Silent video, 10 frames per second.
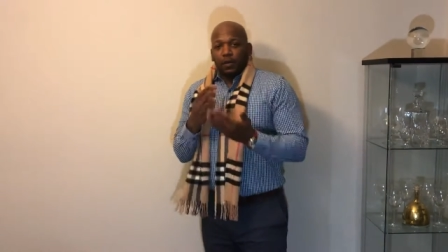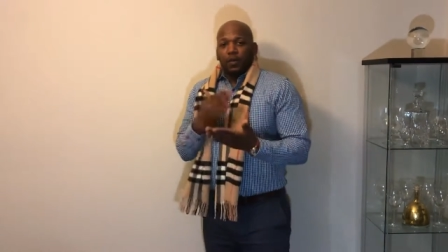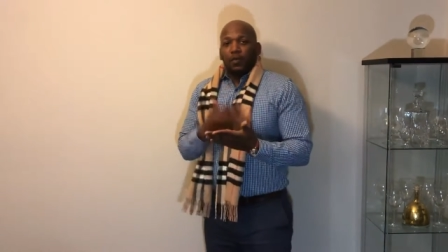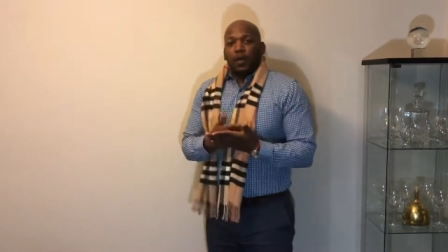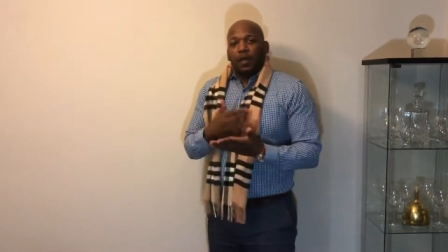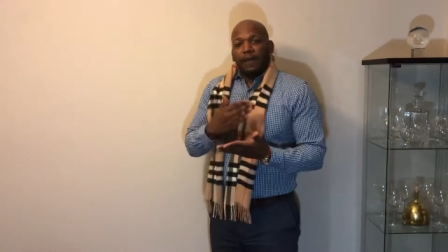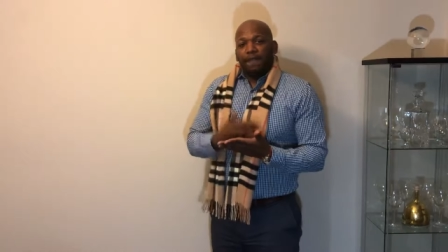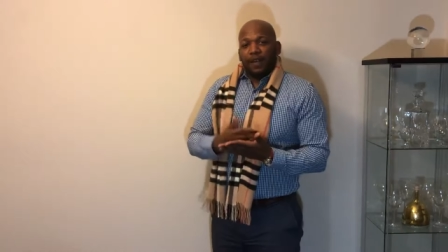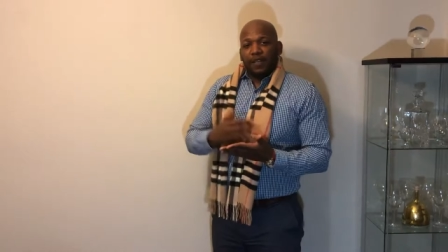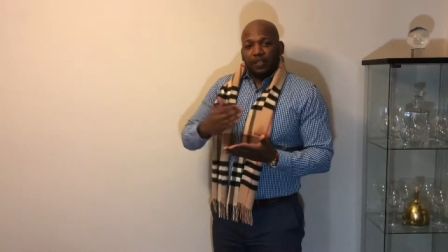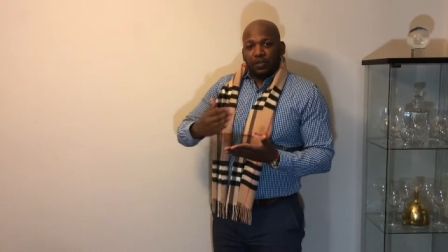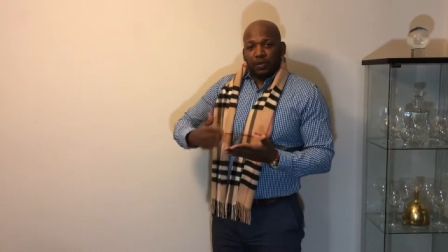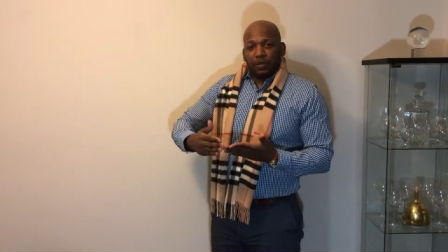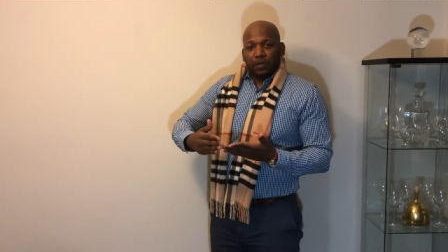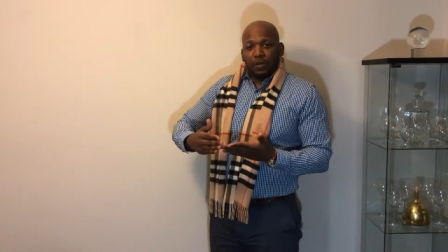you wanna advance
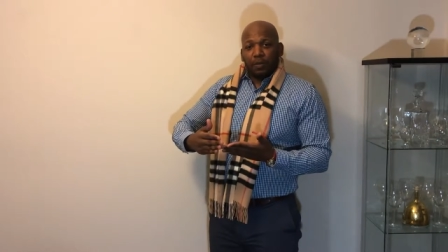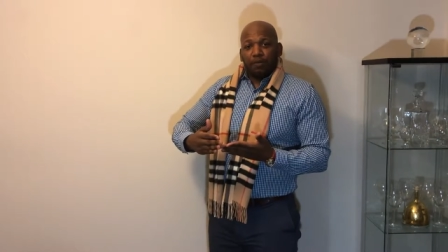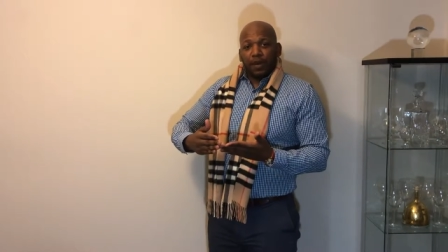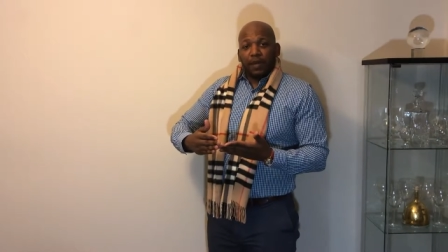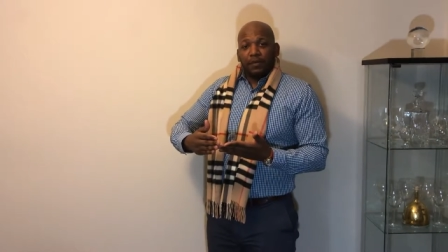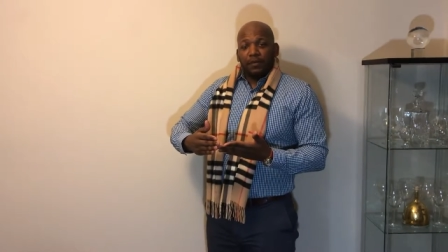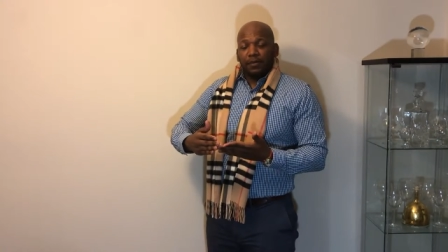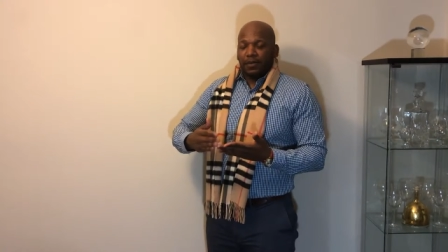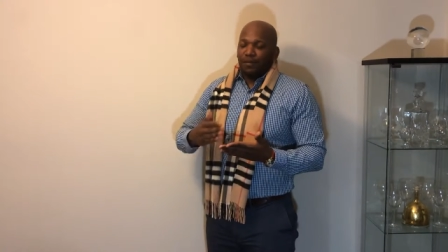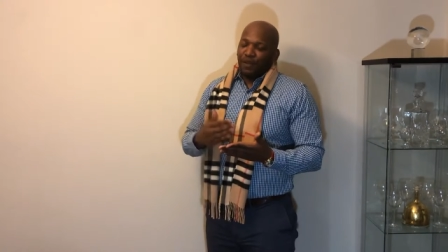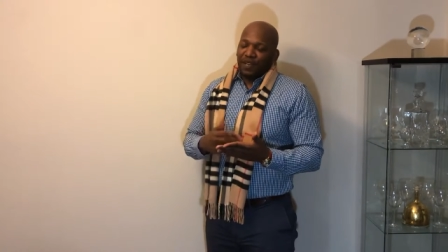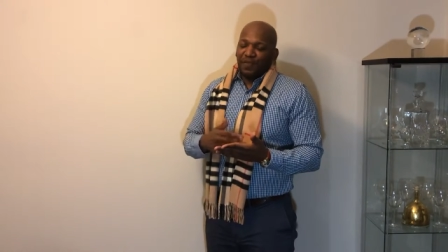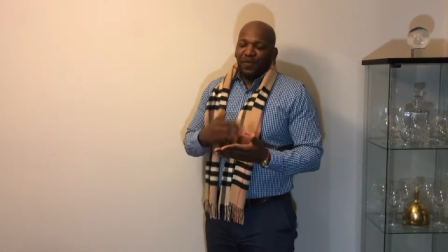your, your brand, your brand,